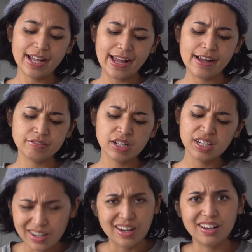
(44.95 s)
have
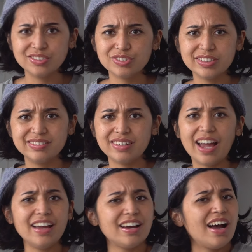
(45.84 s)

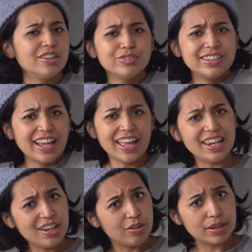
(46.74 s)

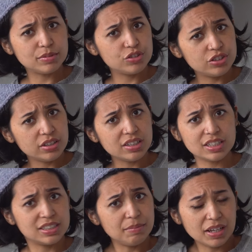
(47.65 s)
180 grams of sugar.
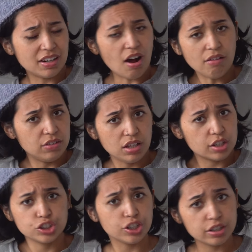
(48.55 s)
That seemed like an awful lot
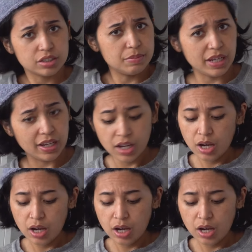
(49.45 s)
of sugar to me.